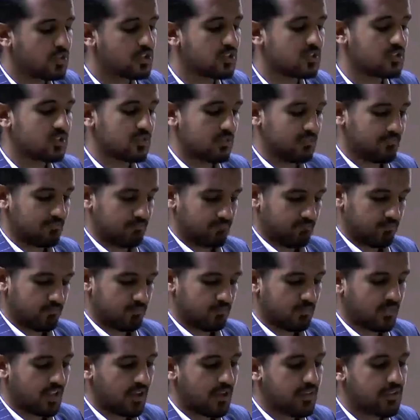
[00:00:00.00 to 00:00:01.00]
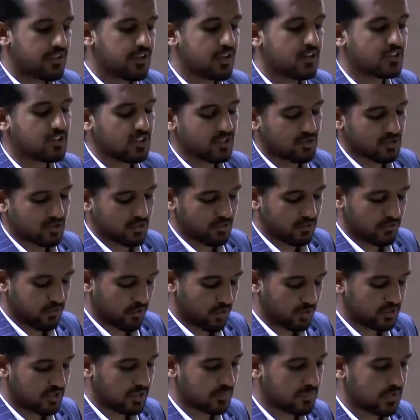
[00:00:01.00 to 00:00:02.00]
which is 30 to
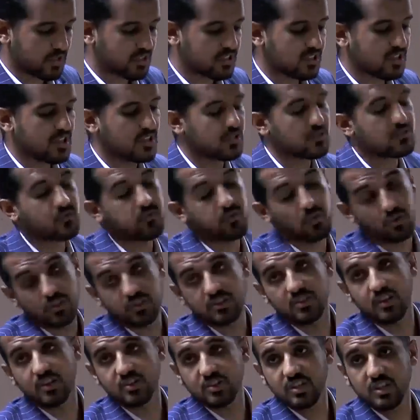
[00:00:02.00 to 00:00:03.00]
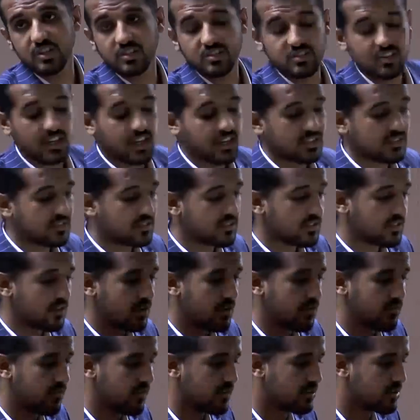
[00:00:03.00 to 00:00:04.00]
40% for surgical site
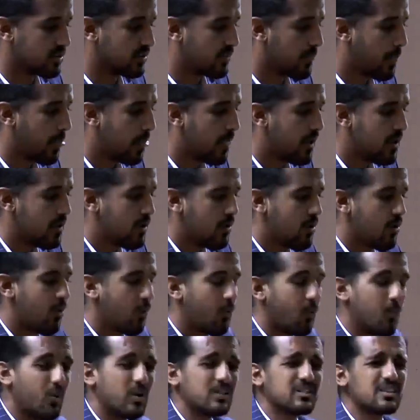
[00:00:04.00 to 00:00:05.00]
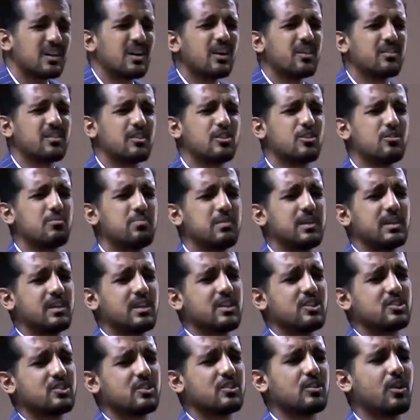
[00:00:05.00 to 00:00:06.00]
infection. What are the
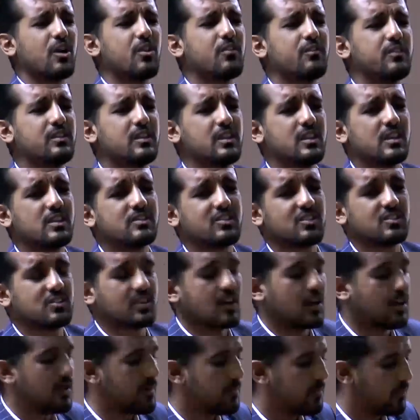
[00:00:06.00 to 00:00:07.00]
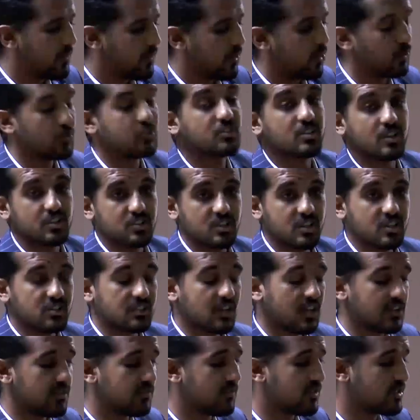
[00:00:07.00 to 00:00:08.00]
complications of the SSI or
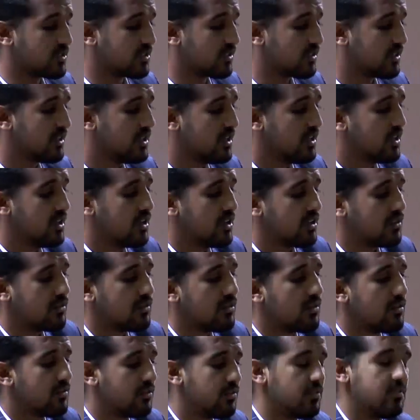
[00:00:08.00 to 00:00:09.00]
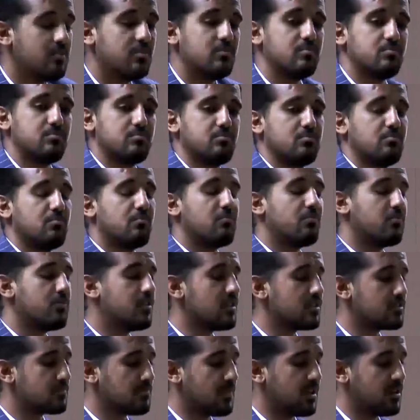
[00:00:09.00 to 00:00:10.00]
surgical site infection?
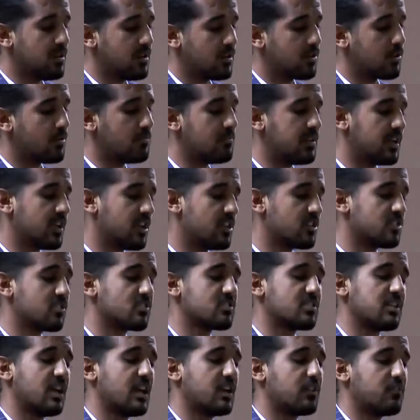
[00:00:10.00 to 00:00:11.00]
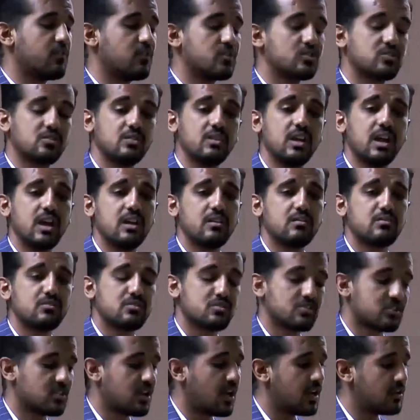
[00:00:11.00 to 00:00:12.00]
There's many complications like fistula,
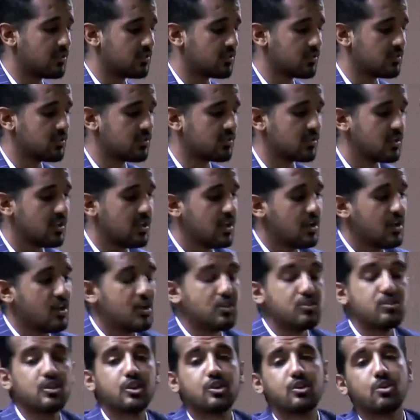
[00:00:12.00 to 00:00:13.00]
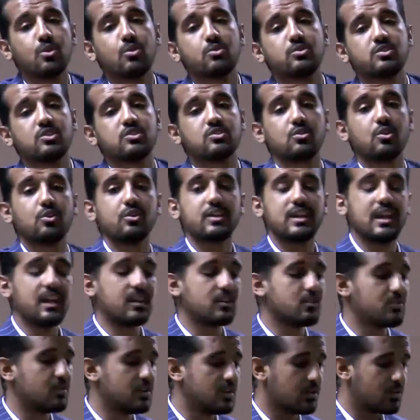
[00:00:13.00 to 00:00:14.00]
sinuses, necrosis or
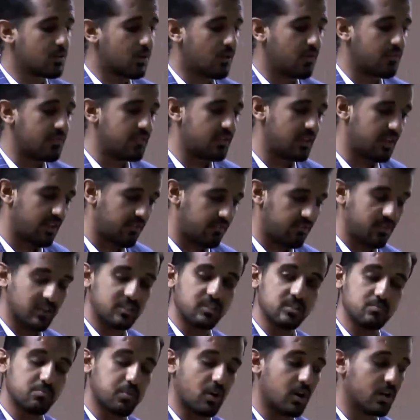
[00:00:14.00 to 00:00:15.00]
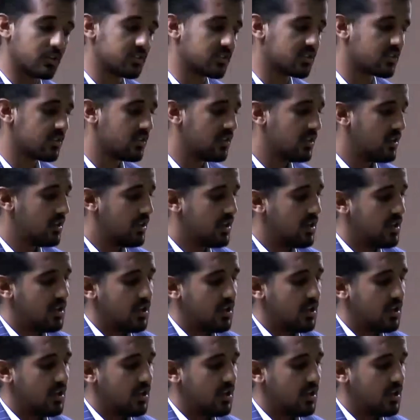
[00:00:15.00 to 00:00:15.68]
gangrene of the affected parts,